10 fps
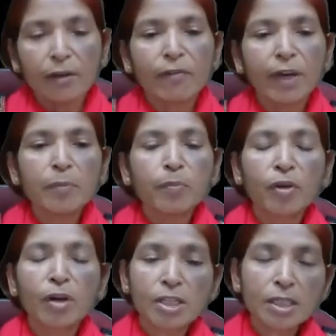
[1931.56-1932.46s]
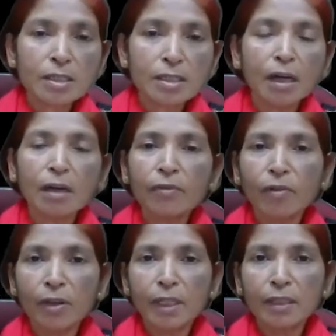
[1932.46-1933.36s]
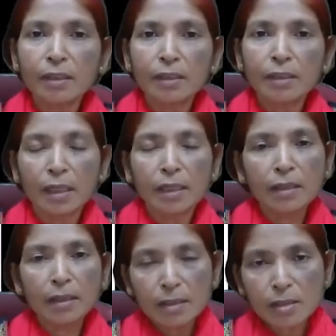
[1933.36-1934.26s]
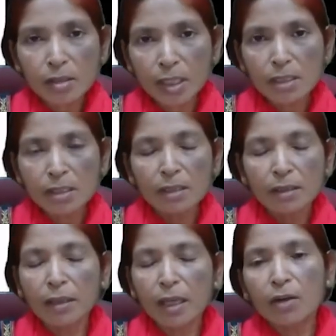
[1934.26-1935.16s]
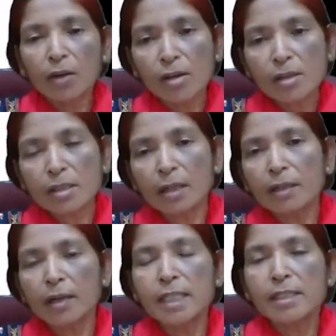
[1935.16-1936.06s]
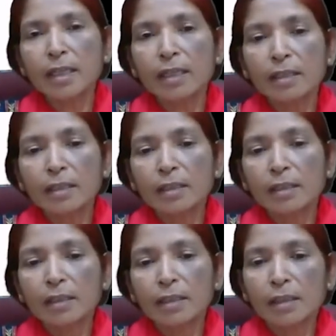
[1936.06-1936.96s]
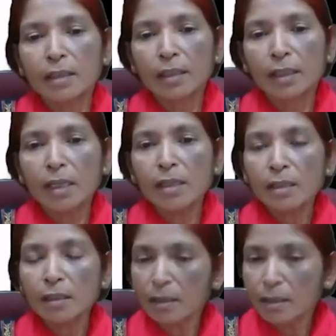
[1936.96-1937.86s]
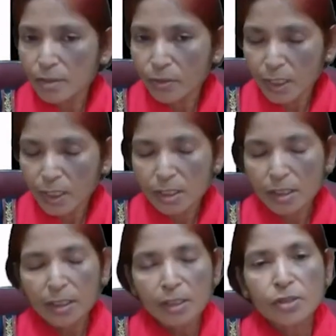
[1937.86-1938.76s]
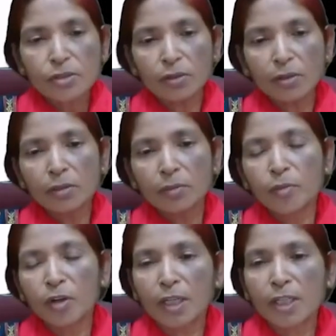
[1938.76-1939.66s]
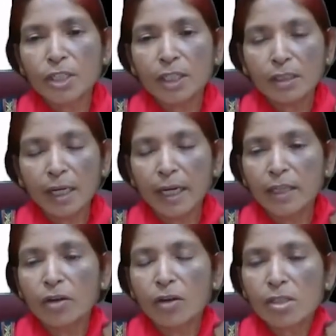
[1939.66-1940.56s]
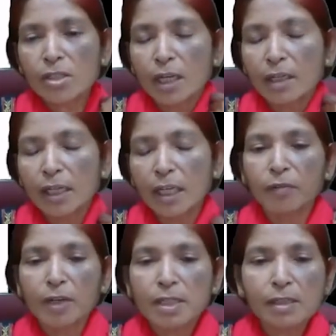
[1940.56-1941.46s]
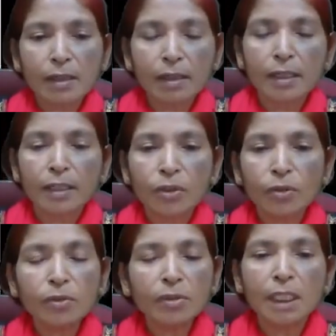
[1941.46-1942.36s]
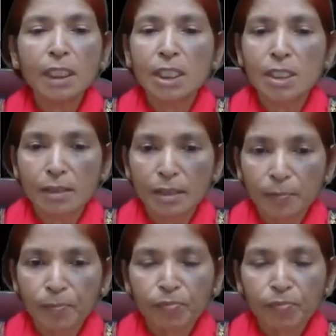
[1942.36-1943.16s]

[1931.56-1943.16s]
When production start falling in third stage, then cost start rising in third stage. So production and cost are inversely related to each other.